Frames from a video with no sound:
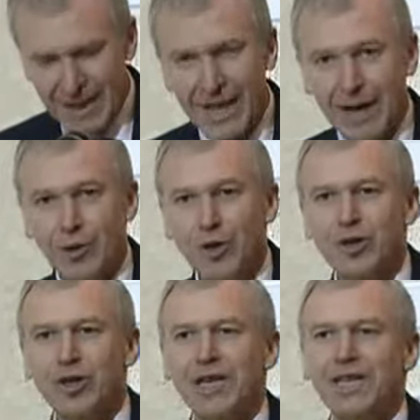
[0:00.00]
And I would
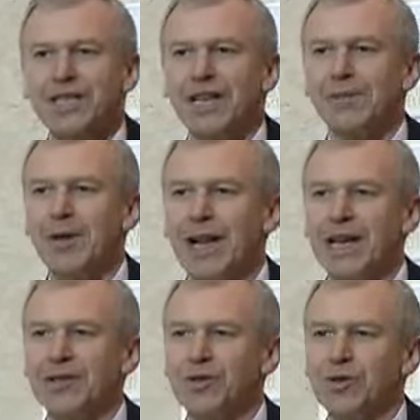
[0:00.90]
also, ladies and gentlemen,
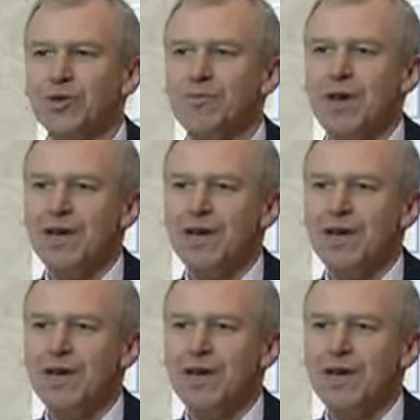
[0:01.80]
like to